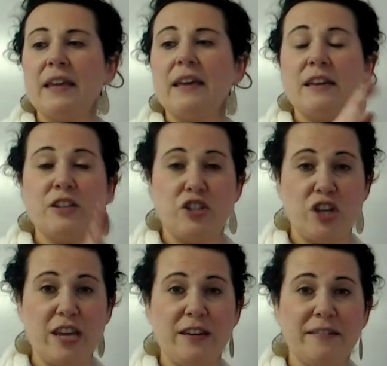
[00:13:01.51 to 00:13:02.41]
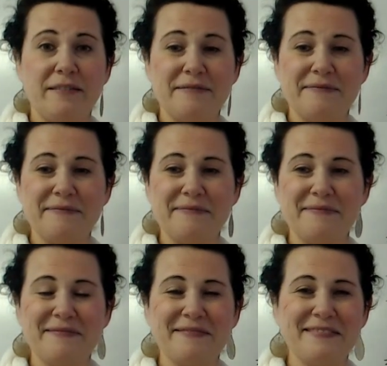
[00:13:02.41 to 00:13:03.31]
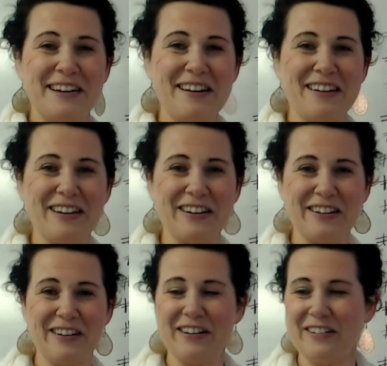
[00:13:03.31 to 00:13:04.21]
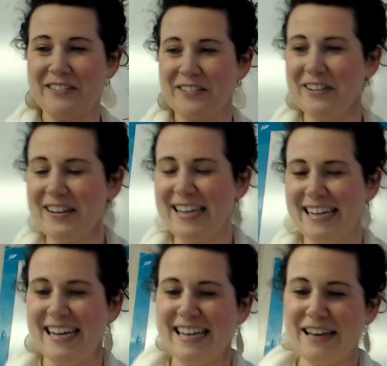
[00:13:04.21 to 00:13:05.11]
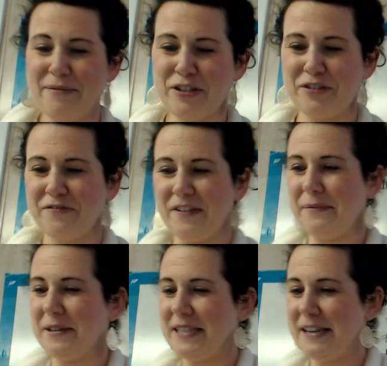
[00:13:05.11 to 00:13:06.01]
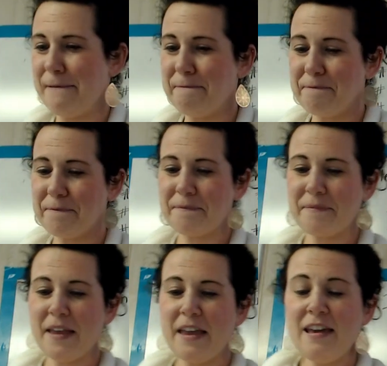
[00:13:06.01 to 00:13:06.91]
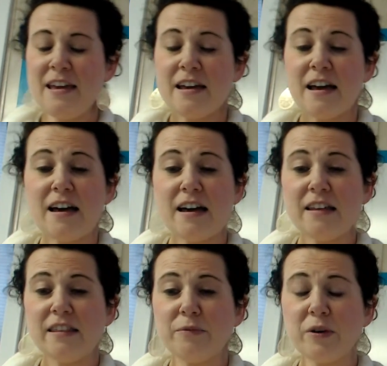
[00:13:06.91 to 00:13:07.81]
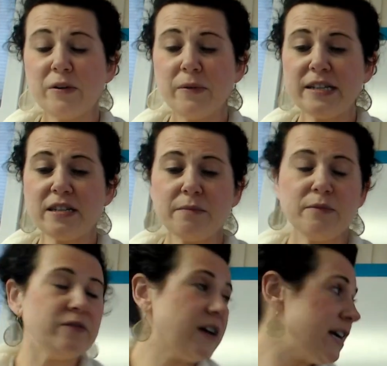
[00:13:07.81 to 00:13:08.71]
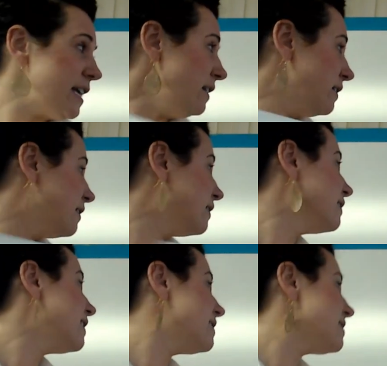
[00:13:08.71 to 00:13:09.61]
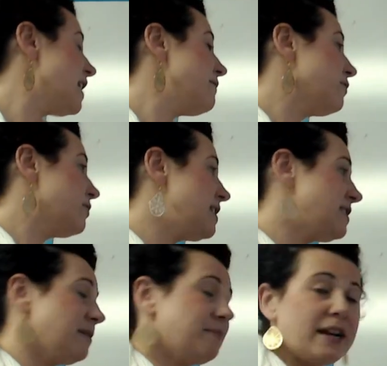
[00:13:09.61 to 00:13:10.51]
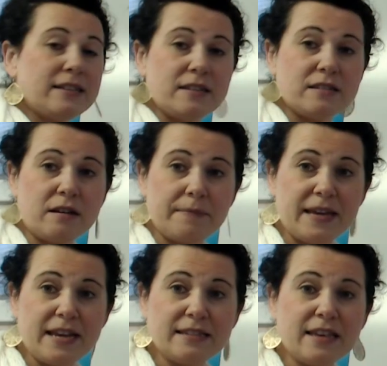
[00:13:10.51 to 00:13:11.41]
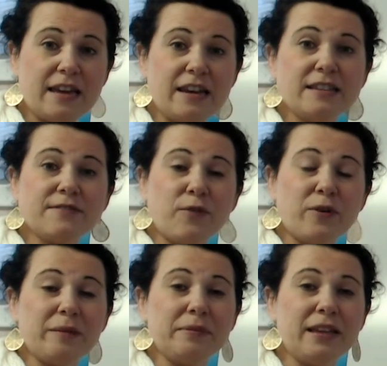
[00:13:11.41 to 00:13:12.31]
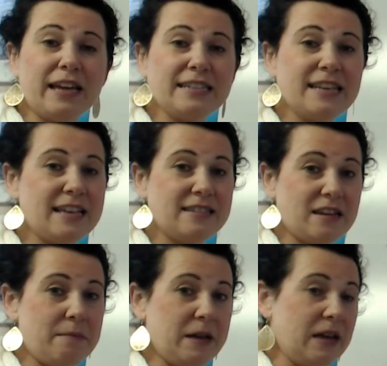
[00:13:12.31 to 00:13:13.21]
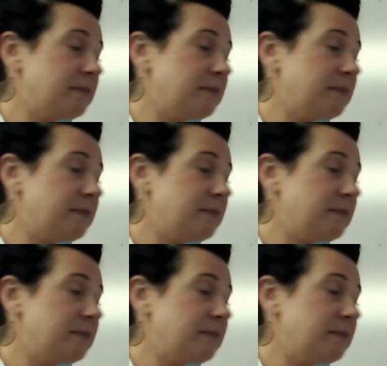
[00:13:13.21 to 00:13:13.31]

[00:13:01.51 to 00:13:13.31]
G. There you go. Good. That was sure fun, wasn't it? We're going to move on. It's time for us to practice our piece that is for the playing test coming up.